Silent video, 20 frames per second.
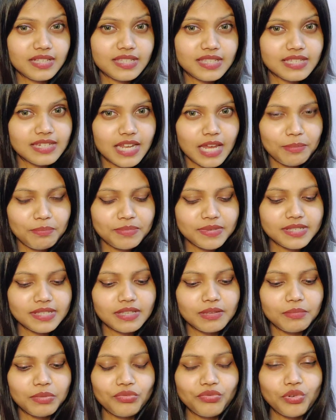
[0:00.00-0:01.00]

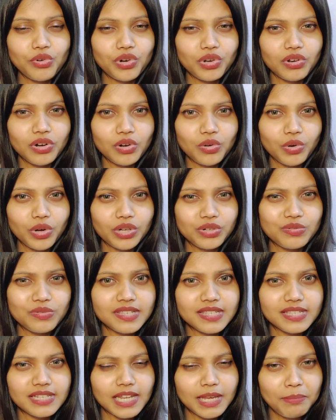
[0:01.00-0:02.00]
steps before you're going to
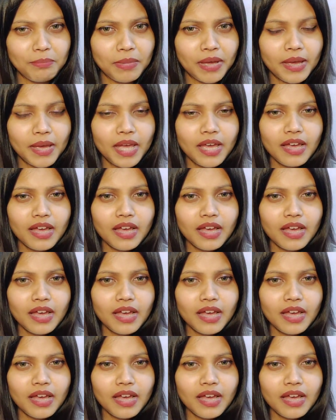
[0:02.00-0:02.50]
sleep.